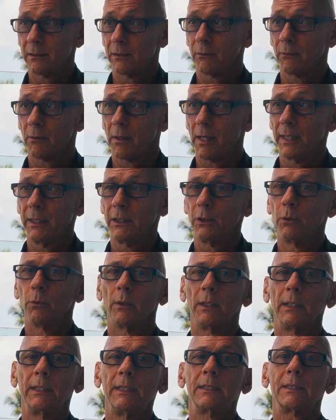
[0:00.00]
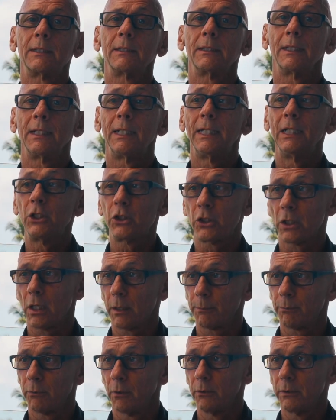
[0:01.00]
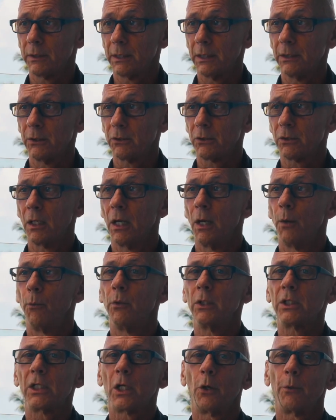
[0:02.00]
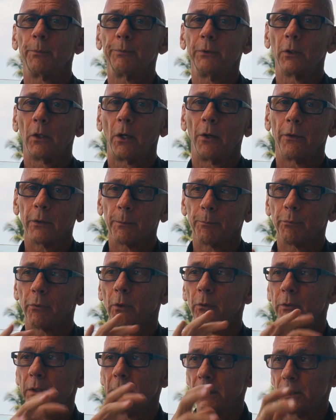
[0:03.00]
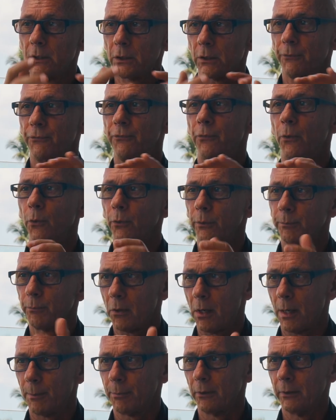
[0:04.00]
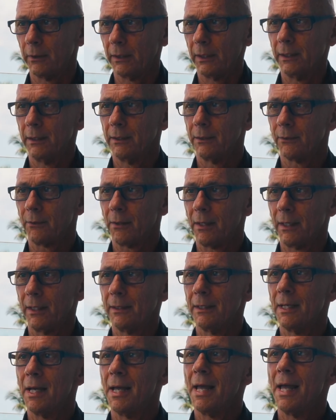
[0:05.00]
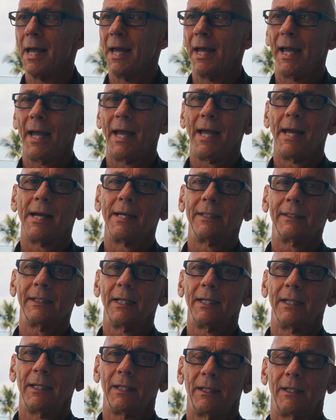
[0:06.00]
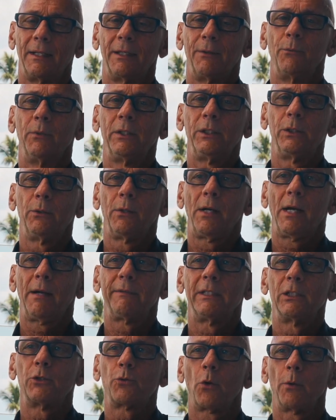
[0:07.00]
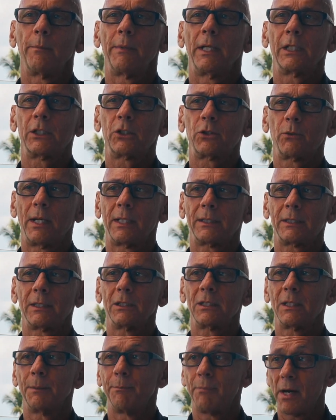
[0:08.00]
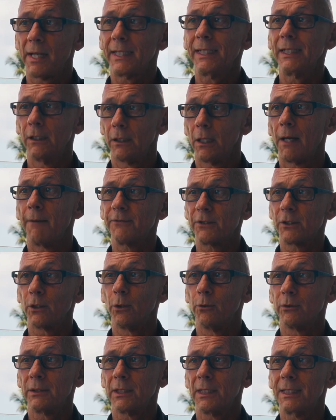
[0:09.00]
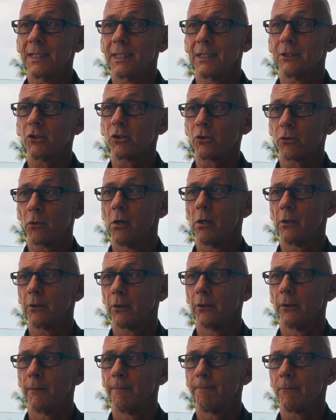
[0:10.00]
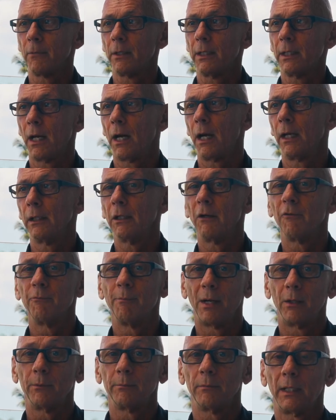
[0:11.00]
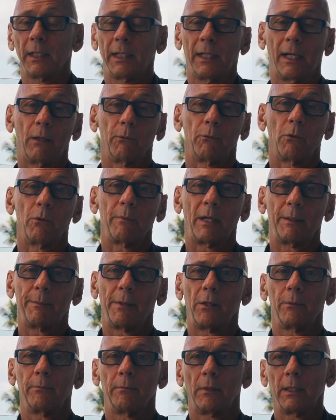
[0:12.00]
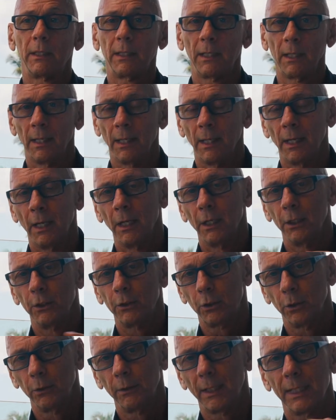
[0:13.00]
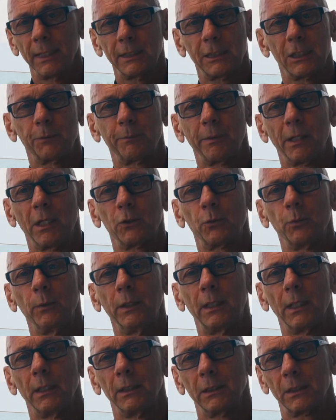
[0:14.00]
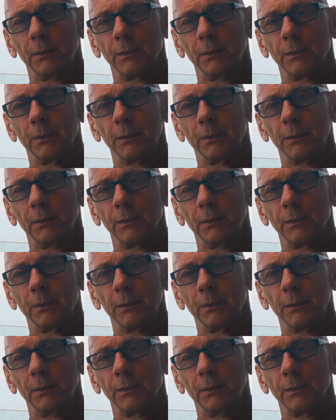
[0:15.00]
right? You release heat shock proteins, which help your other proteins to fold properly, right? And when you have these hormetic stresses, the body loves those. It gets stronger, right? I love mountain biking. I rode my mountain bike 2 days this past weekend. It's a